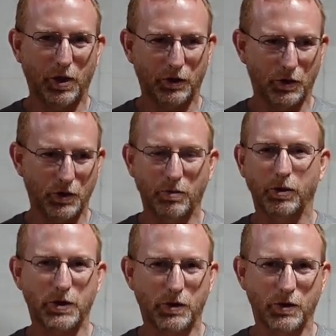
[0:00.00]
puckers and
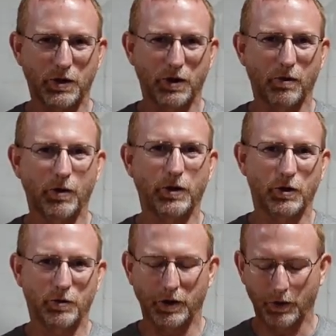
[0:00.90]
blisters in our
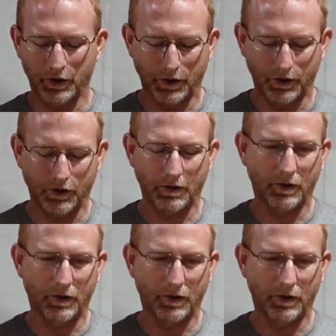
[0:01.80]
windows. We go to,